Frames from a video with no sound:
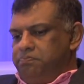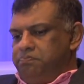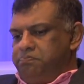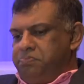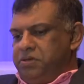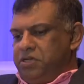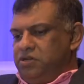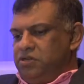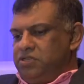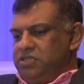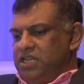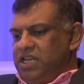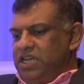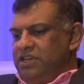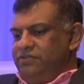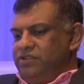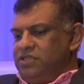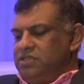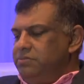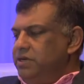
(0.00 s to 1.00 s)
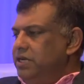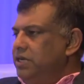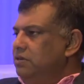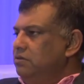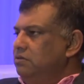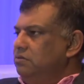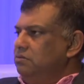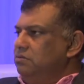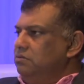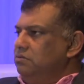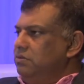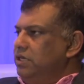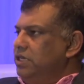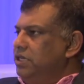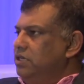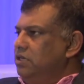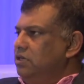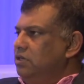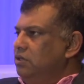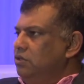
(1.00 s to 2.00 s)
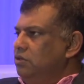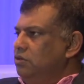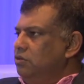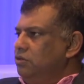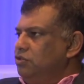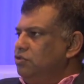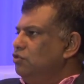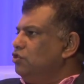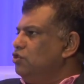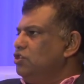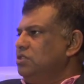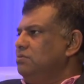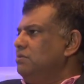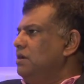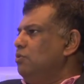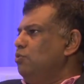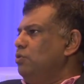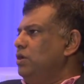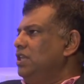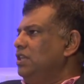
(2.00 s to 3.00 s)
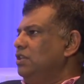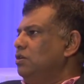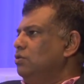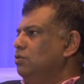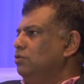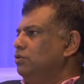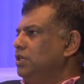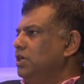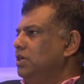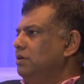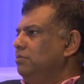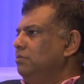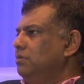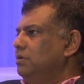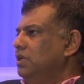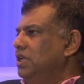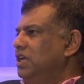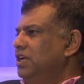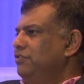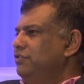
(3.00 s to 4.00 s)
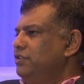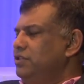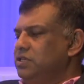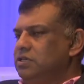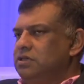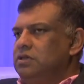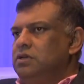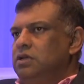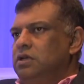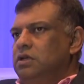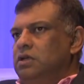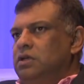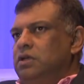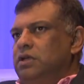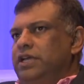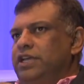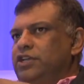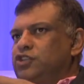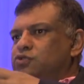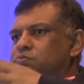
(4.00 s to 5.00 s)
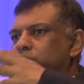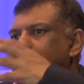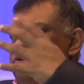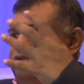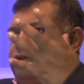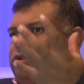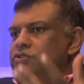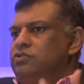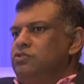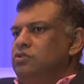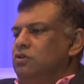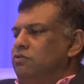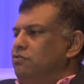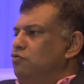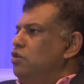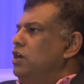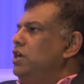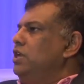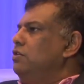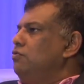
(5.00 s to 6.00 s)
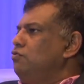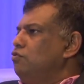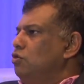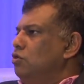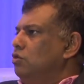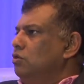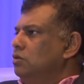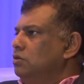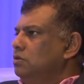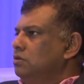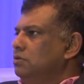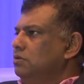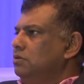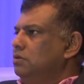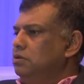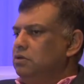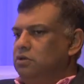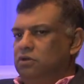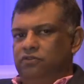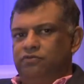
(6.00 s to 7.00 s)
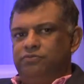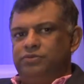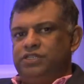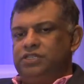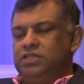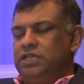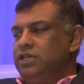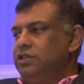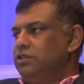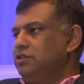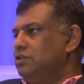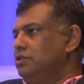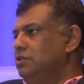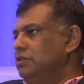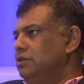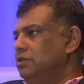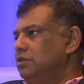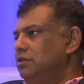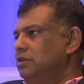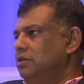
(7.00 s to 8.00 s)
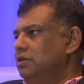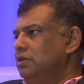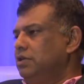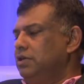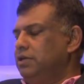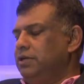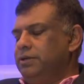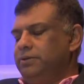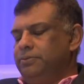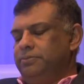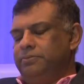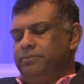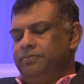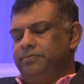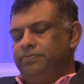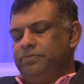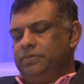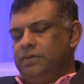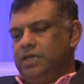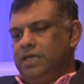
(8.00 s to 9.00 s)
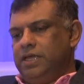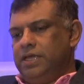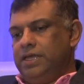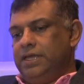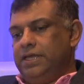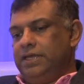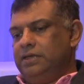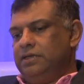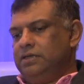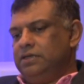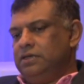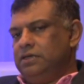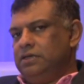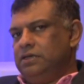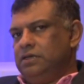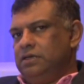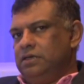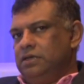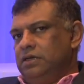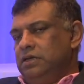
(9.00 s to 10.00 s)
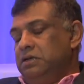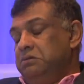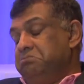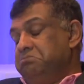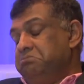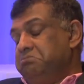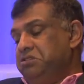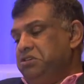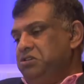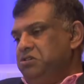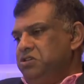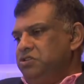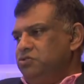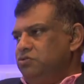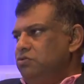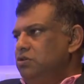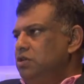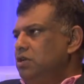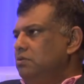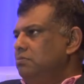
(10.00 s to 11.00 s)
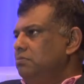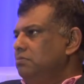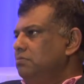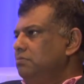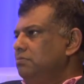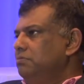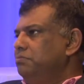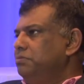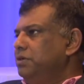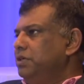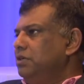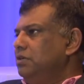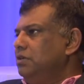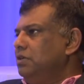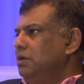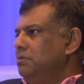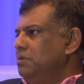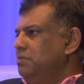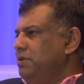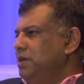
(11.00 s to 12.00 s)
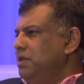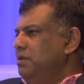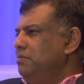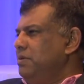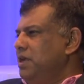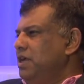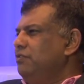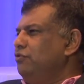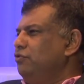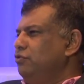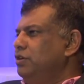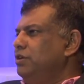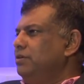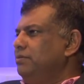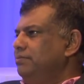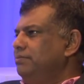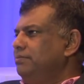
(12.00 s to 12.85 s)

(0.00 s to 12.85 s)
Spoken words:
Because life is about making, you know, it's not just about winning the whole time. Life is a experience of right and wrong, of mistakes. You know, I screwed up, but I'm a better man for it.